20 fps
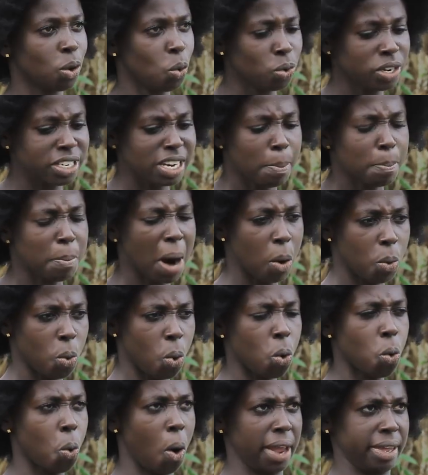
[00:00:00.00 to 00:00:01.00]
o dia ma me
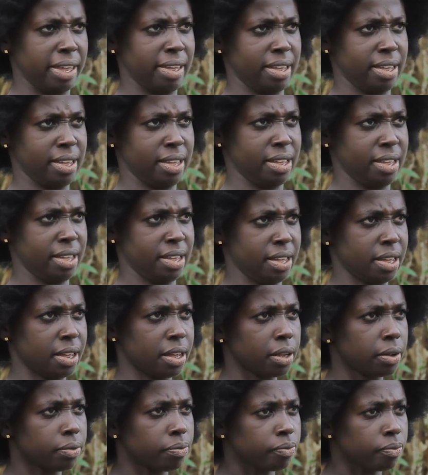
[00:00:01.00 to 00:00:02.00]
pa che won
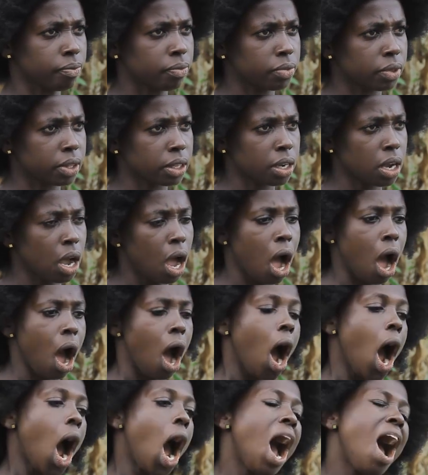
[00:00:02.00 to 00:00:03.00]
kasankasa wote
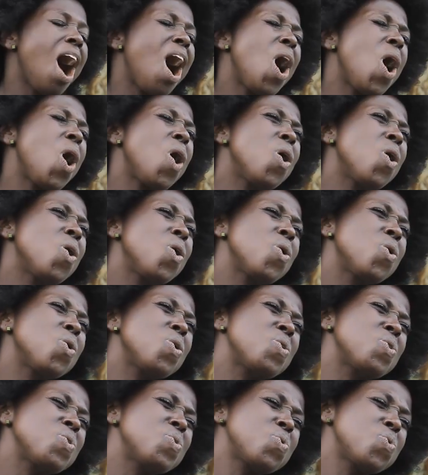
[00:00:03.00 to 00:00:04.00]
se me pe me che
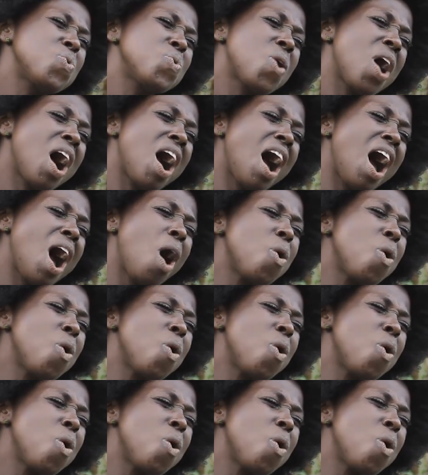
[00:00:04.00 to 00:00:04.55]
pa ya wote.